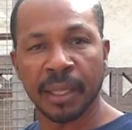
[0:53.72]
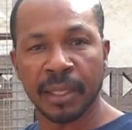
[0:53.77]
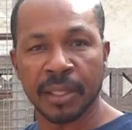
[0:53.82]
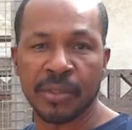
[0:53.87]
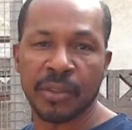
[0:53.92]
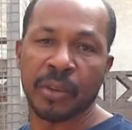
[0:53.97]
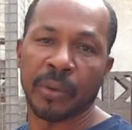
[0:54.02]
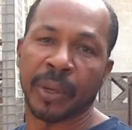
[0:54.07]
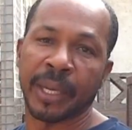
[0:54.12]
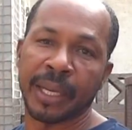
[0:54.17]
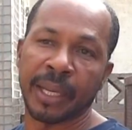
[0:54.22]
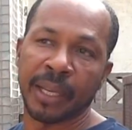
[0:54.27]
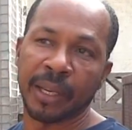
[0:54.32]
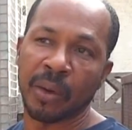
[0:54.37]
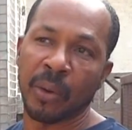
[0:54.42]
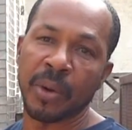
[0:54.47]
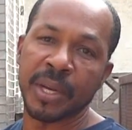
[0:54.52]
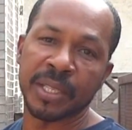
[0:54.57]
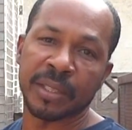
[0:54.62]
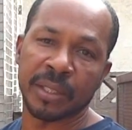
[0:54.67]
is grit and
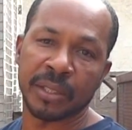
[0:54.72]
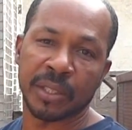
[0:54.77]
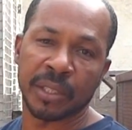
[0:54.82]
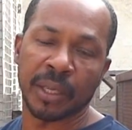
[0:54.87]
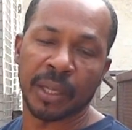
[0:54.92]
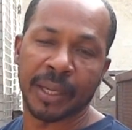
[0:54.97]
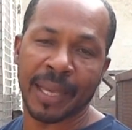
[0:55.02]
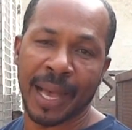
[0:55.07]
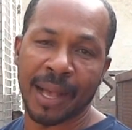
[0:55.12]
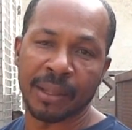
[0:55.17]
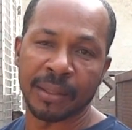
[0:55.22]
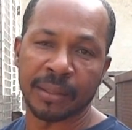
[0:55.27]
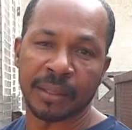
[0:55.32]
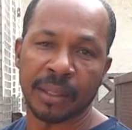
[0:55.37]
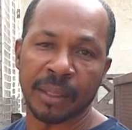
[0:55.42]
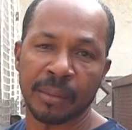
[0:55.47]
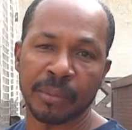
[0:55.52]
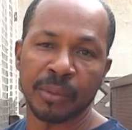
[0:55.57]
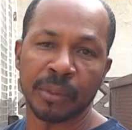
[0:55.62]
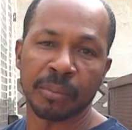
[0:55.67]
oyster shell
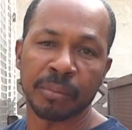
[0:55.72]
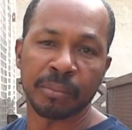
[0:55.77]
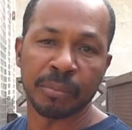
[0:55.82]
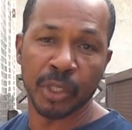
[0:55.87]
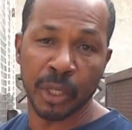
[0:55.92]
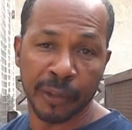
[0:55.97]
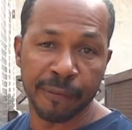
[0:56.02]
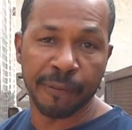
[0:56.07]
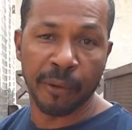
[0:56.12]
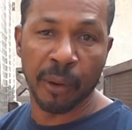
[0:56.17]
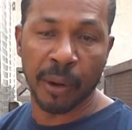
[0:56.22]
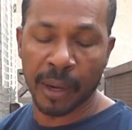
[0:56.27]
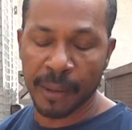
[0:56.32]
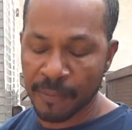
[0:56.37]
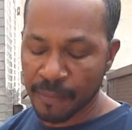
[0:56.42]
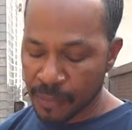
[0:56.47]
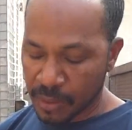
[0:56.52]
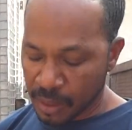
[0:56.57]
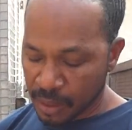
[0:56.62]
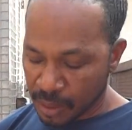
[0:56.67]
calcium good for?
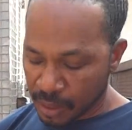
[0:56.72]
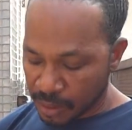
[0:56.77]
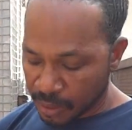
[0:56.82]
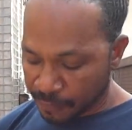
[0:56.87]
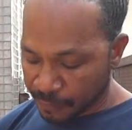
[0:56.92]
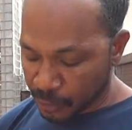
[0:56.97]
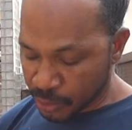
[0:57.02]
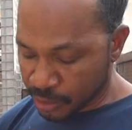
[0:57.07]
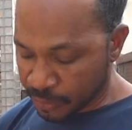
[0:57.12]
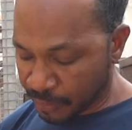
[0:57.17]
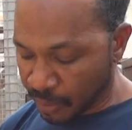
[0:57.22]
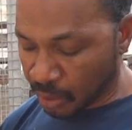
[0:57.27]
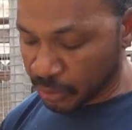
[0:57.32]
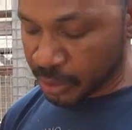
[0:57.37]
First of all,